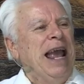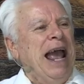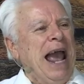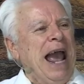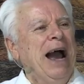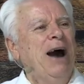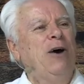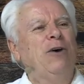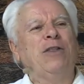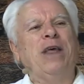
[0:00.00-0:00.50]

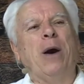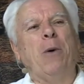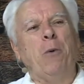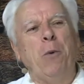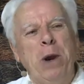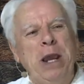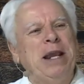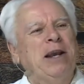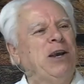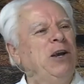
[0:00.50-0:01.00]
how that
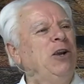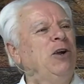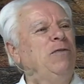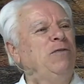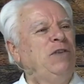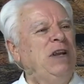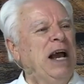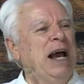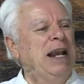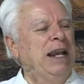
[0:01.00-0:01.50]
we could
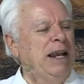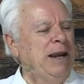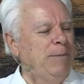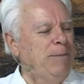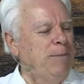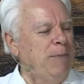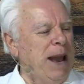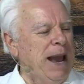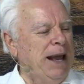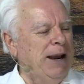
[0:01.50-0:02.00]
have done
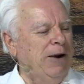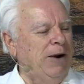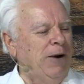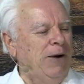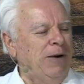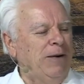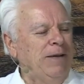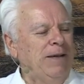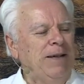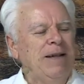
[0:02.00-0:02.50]
it
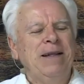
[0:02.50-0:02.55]
better.